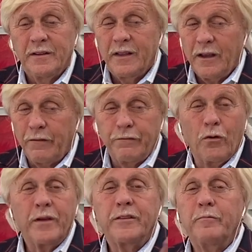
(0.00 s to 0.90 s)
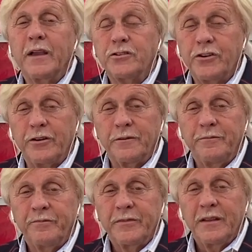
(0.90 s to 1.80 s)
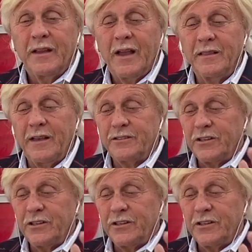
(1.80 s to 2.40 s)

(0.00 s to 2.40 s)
Avoid the mixture unless